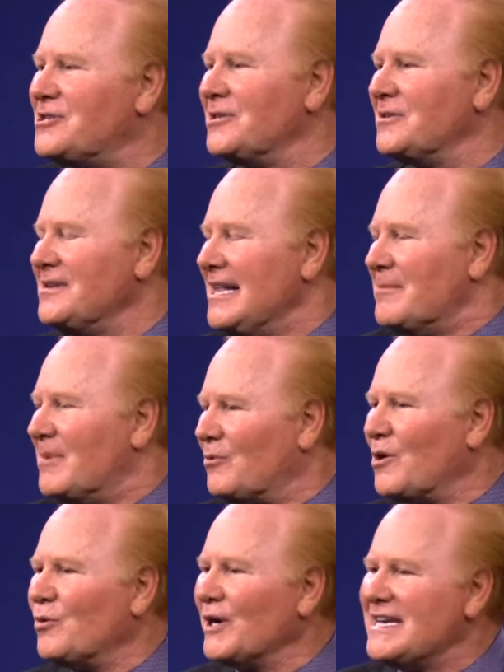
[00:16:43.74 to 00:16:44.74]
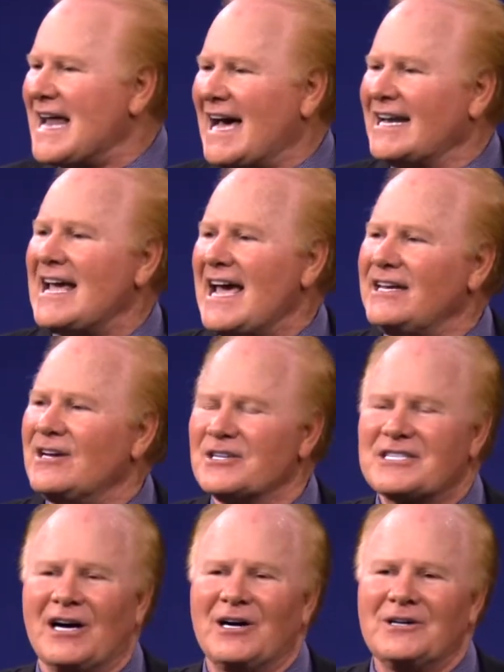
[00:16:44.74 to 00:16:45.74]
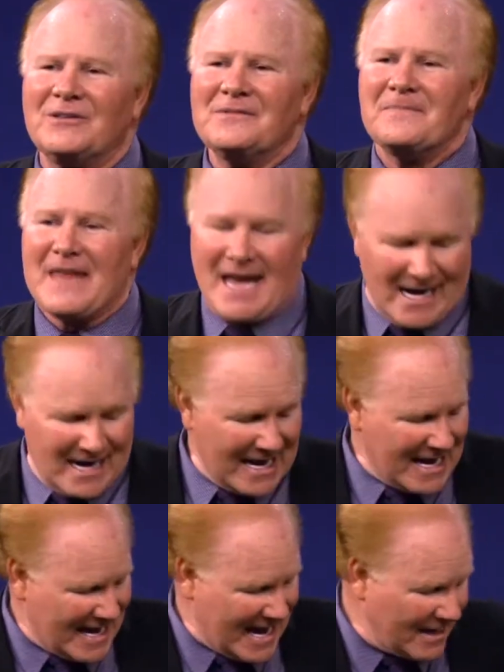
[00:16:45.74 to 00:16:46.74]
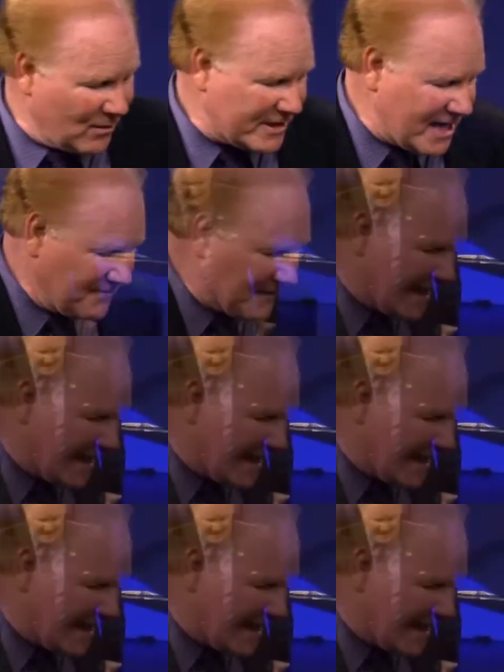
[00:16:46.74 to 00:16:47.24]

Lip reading: you, but when we're 98 years old, I don't care if